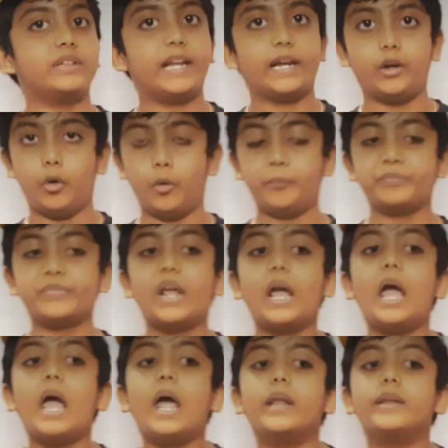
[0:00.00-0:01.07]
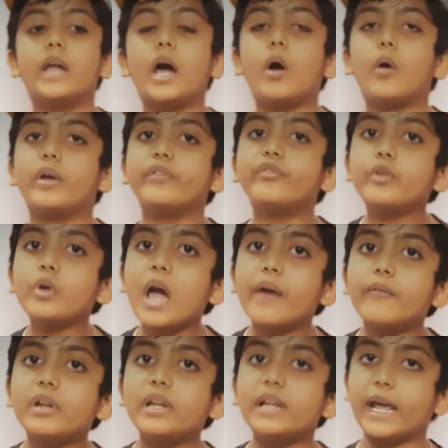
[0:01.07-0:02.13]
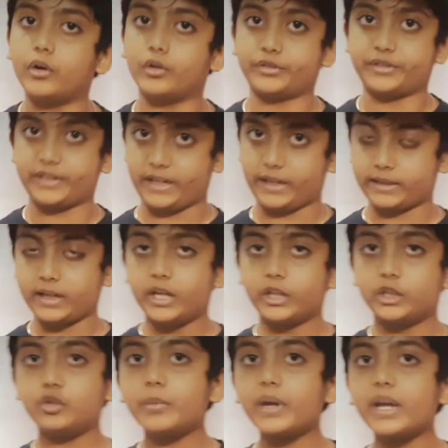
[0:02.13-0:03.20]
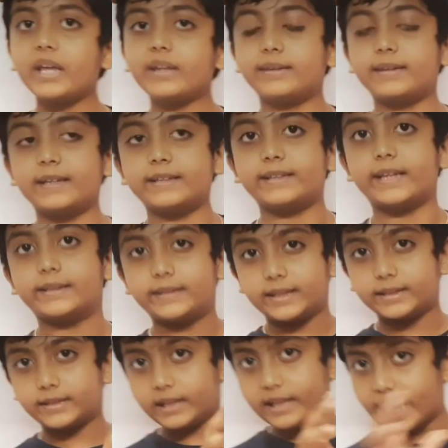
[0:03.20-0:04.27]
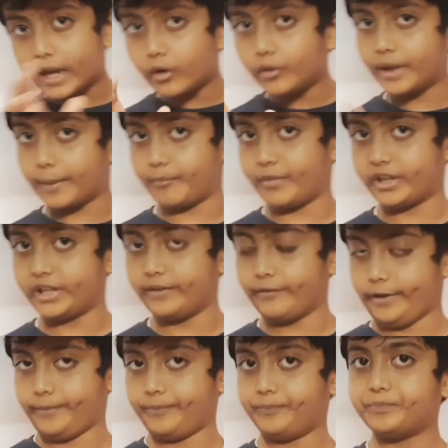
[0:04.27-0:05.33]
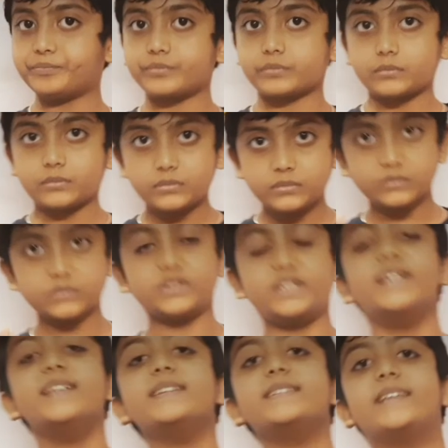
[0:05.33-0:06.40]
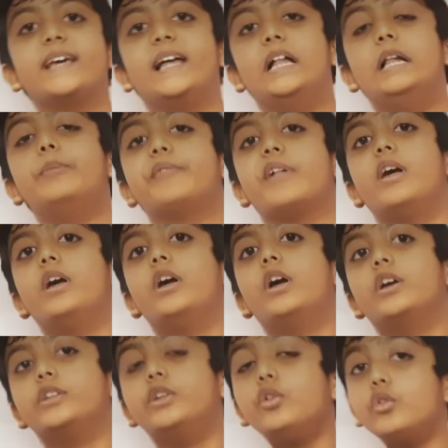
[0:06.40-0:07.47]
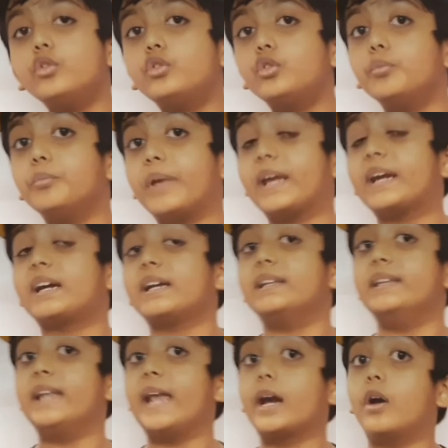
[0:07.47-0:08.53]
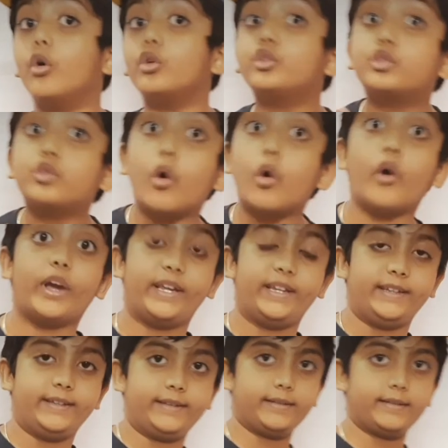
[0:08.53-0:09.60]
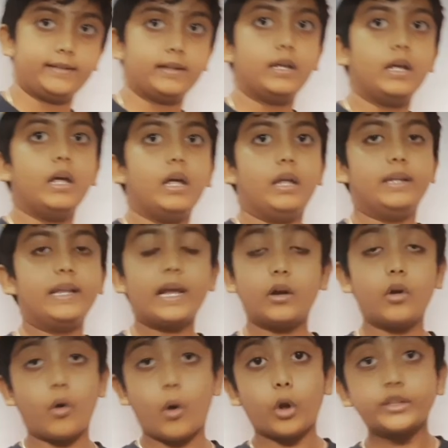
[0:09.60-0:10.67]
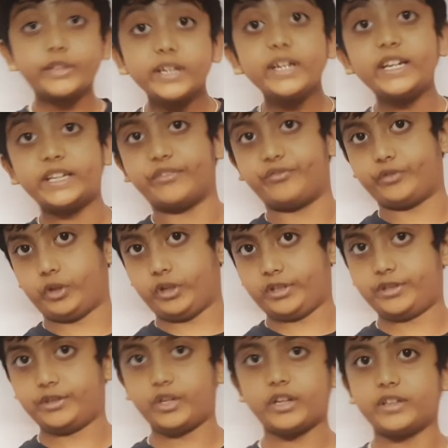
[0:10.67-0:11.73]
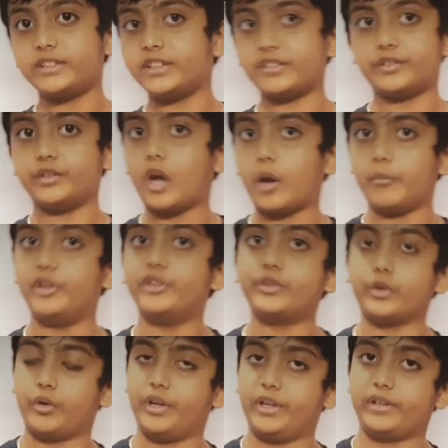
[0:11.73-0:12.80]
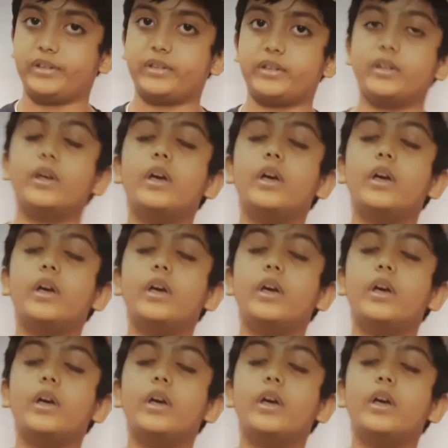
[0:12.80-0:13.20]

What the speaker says: Lego. Now if you have a Lego set, you may see that there is a Lego number given. This helps you to make Lego toys, Lego alternative toys, not just normal toys.